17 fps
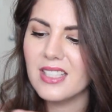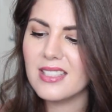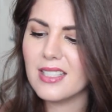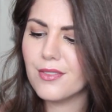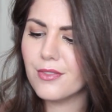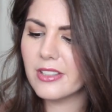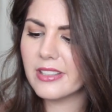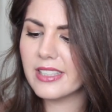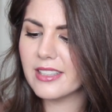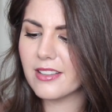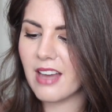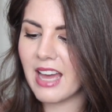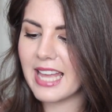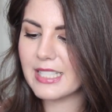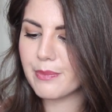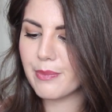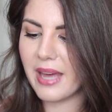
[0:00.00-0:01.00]
These have really
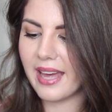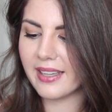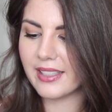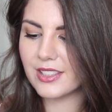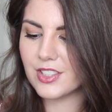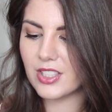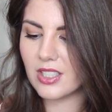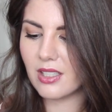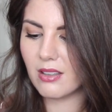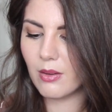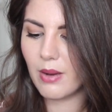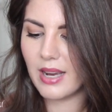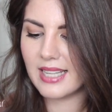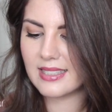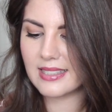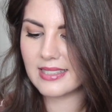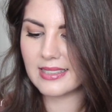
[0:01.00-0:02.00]
nice packaging,
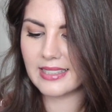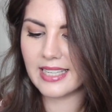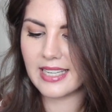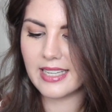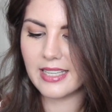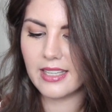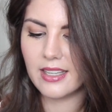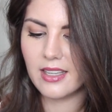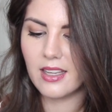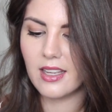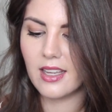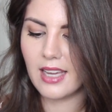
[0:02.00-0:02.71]
quite sleek.